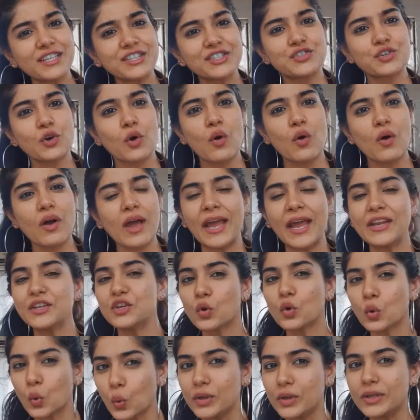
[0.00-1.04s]
sure and
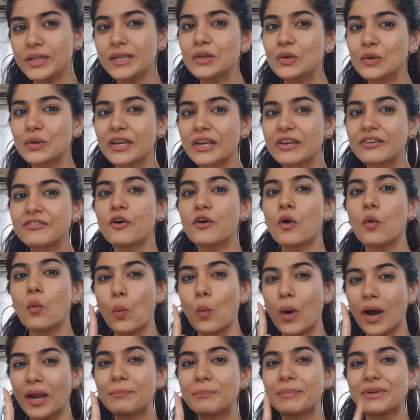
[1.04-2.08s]
you're only looking for
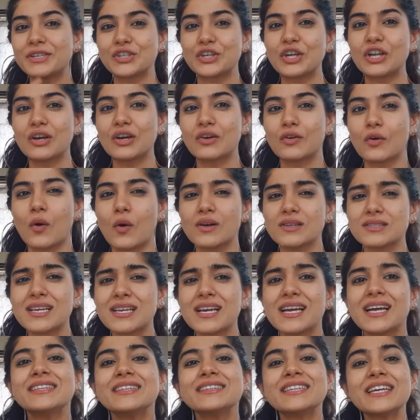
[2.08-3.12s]
one particular course,
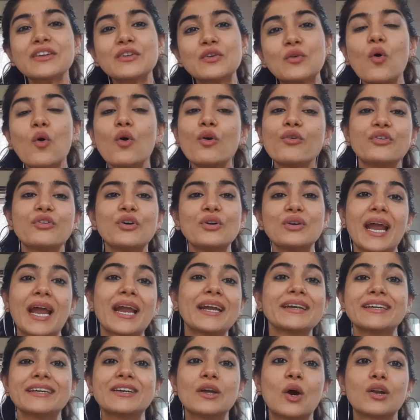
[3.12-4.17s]
then go for
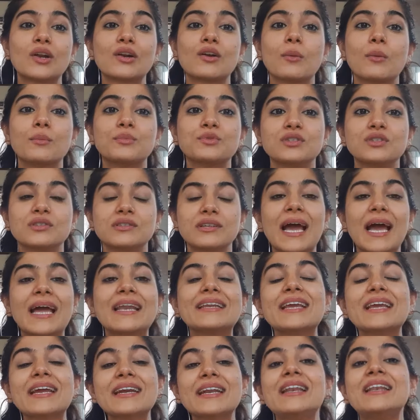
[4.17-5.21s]
$90 option
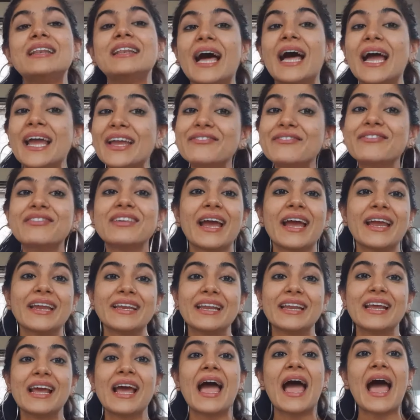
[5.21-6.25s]
and get a lifeline
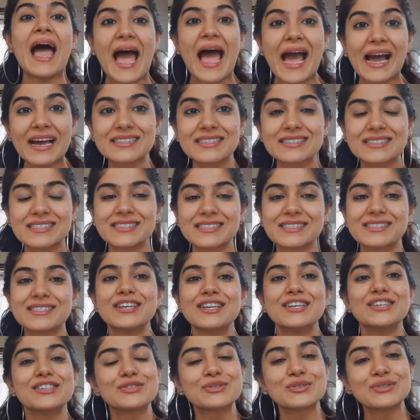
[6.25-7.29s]
access
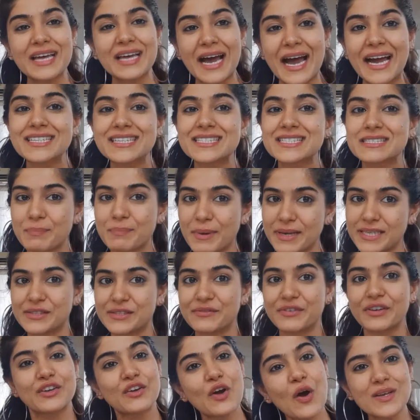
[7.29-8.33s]
to that
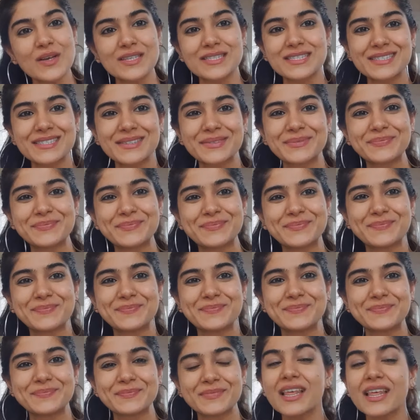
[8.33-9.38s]
specific course.
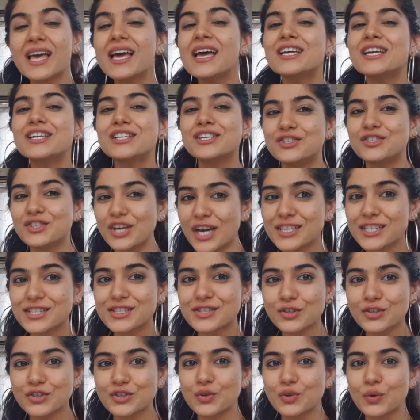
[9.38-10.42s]
Just to
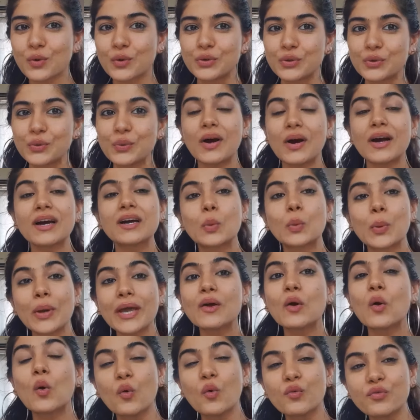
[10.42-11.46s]
show you a quick
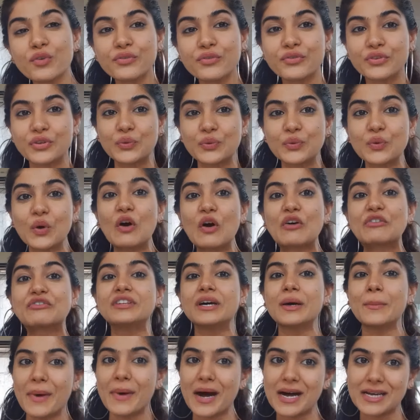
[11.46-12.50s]
overview of the
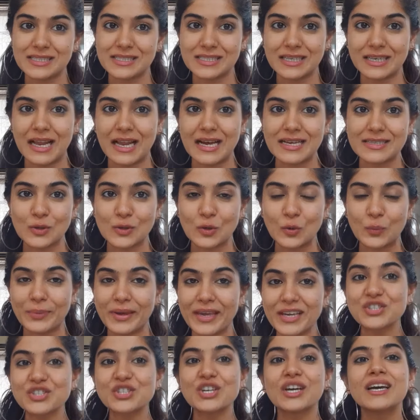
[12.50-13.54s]
masterclass
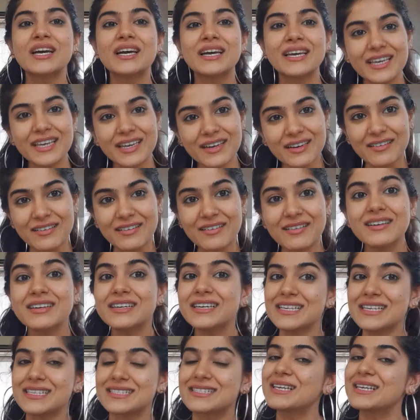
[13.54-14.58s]
homepage, here
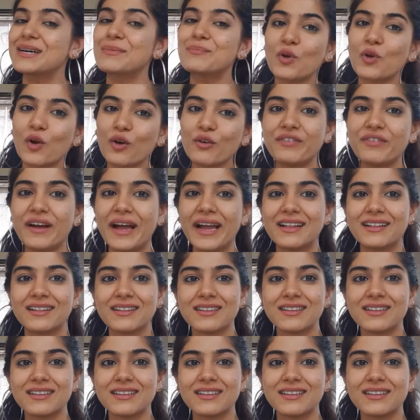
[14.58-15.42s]
is the profile.